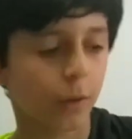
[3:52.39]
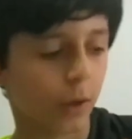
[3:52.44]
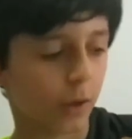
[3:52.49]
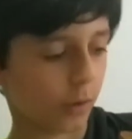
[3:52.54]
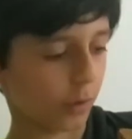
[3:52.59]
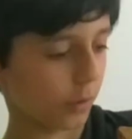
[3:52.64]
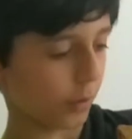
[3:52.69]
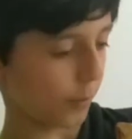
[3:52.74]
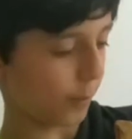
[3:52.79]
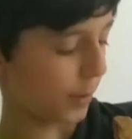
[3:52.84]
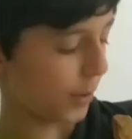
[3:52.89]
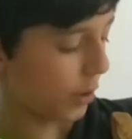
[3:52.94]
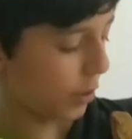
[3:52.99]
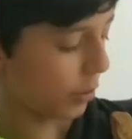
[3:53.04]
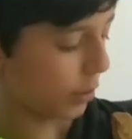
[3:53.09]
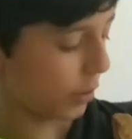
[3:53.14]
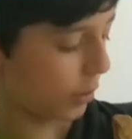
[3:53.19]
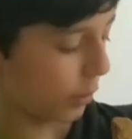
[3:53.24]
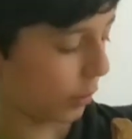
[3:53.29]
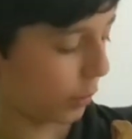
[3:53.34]
in your
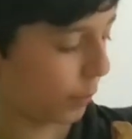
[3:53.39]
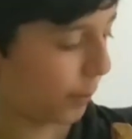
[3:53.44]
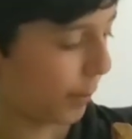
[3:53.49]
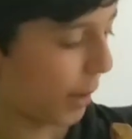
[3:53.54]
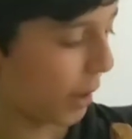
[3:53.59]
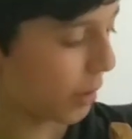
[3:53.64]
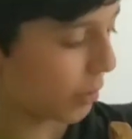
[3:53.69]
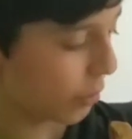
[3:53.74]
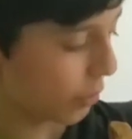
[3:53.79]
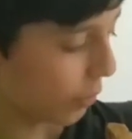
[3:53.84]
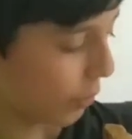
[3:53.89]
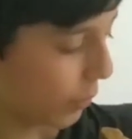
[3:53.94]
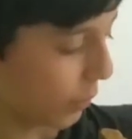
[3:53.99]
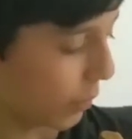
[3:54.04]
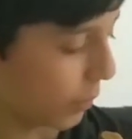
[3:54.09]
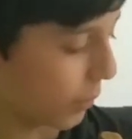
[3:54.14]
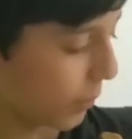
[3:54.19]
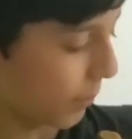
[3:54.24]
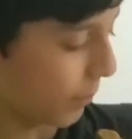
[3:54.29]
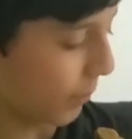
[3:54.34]
pocket to spend
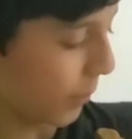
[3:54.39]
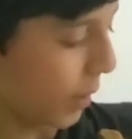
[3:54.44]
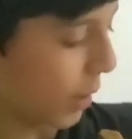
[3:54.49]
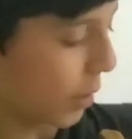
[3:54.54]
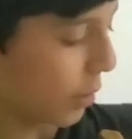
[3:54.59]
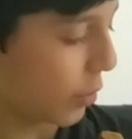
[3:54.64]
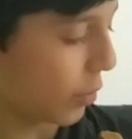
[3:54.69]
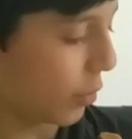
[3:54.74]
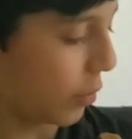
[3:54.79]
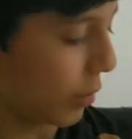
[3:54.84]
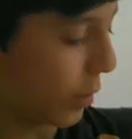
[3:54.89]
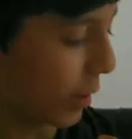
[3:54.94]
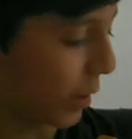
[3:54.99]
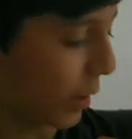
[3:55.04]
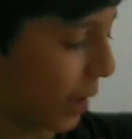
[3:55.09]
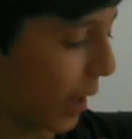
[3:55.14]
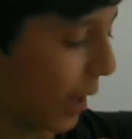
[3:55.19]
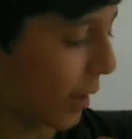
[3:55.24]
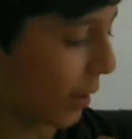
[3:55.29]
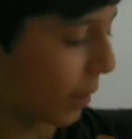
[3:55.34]
on them, you can
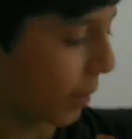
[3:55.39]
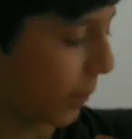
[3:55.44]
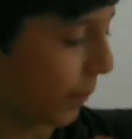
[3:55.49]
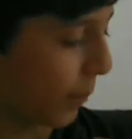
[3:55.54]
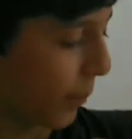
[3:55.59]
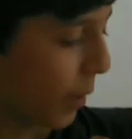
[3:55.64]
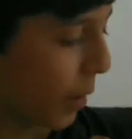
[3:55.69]
get them.